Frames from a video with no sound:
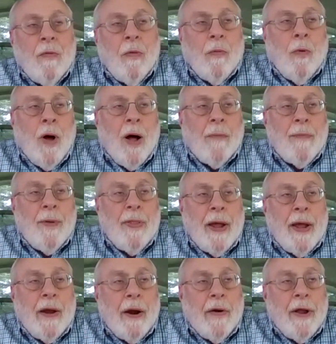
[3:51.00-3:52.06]
while up in
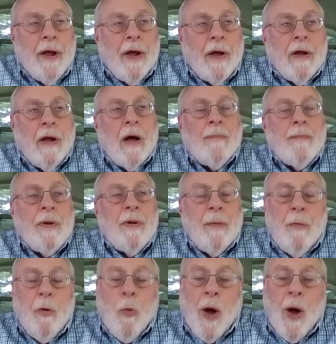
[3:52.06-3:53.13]
that area, up in
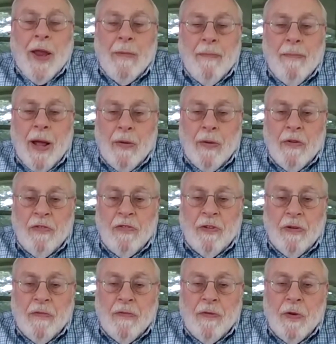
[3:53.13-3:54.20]
the White Mountains
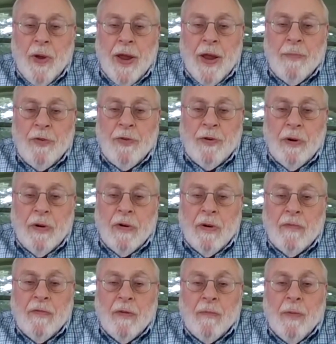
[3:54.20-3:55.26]
of New Hampshire
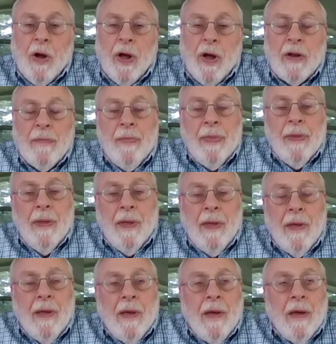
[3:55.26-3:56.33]
and Vermont.
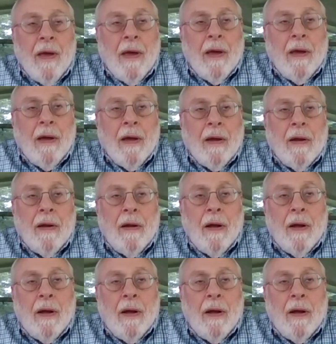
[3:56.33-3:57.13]
And